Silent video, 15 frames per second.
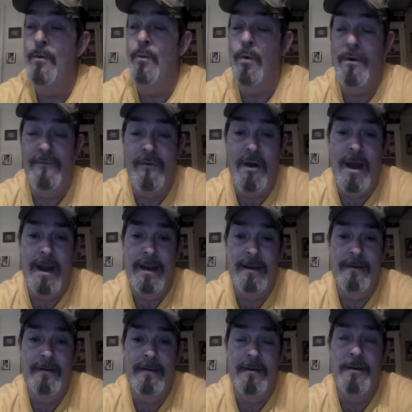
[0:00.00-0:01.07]
One
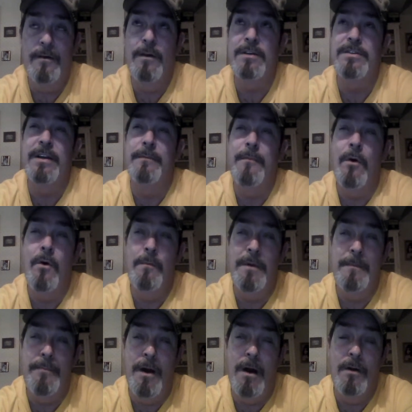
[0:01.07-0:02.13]
Friday, let's see, tomorrow will
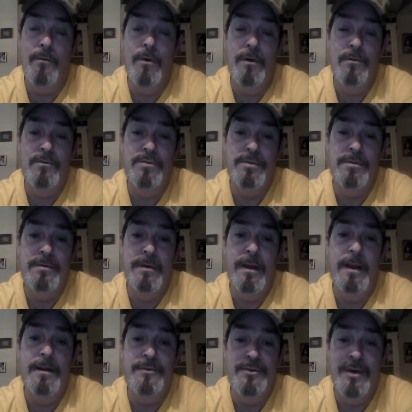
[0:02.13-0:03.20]
be pot roast
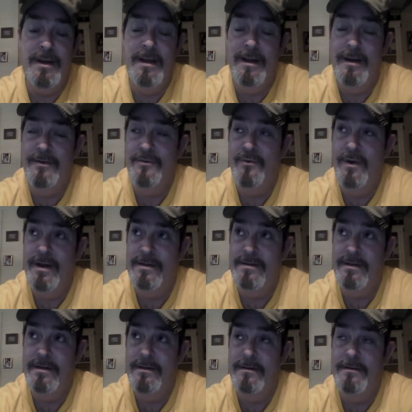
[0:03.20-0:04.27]
and chicken and
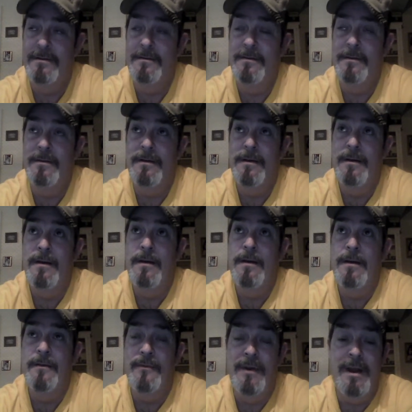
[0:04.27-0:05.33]
dressing.
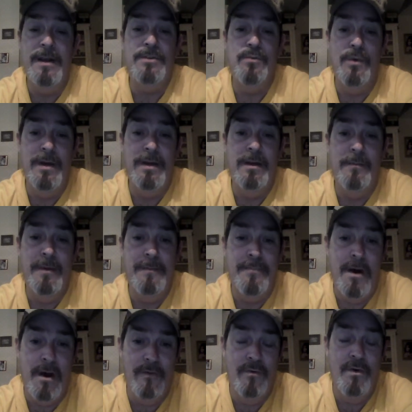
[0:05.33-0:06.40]
The next week it'll be
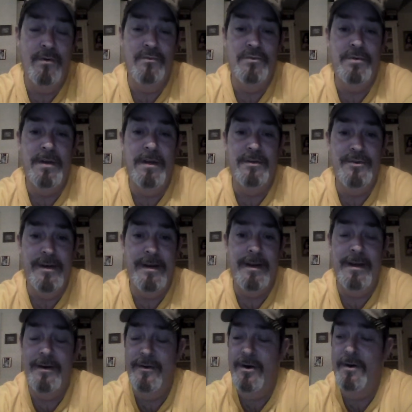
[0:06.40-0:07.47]
pot roast and
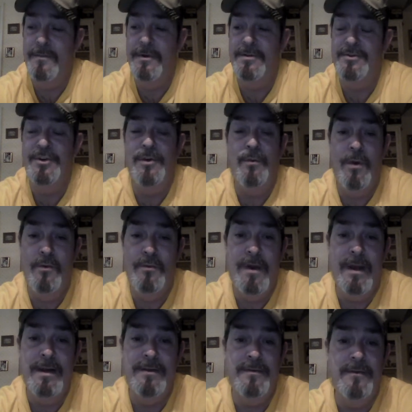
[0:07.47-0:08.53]
chicken and dumplings. She
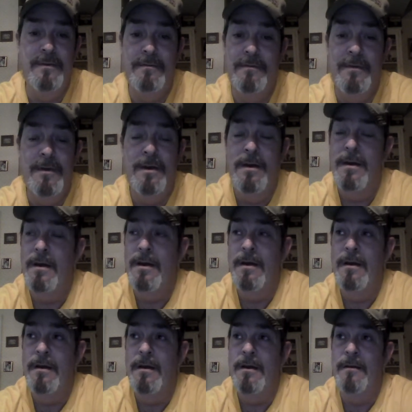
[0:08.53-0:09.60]
rotates
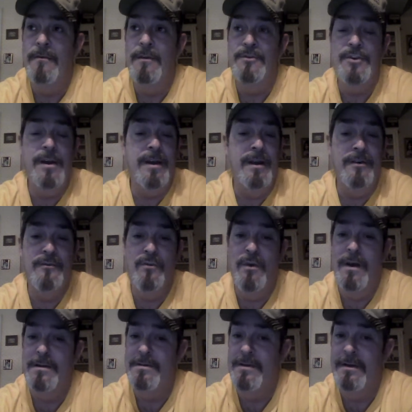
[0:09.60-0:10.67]
the chicken and
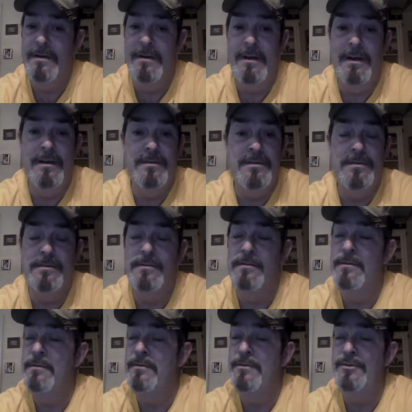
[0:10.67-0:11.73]
dressing
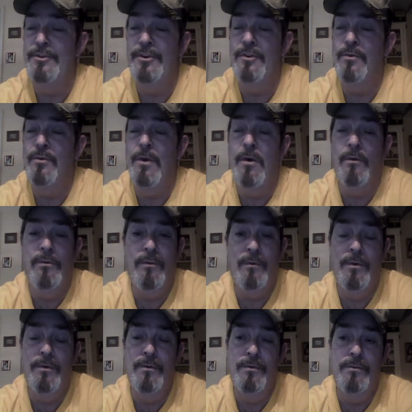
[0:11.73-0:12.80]
she'll go
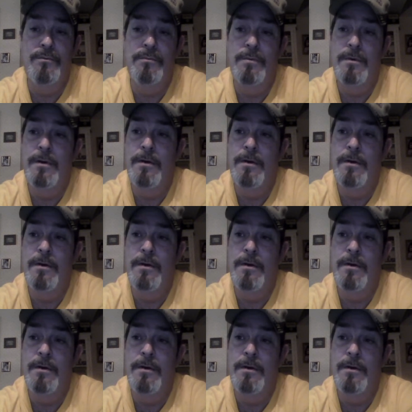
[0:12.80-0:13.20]
through,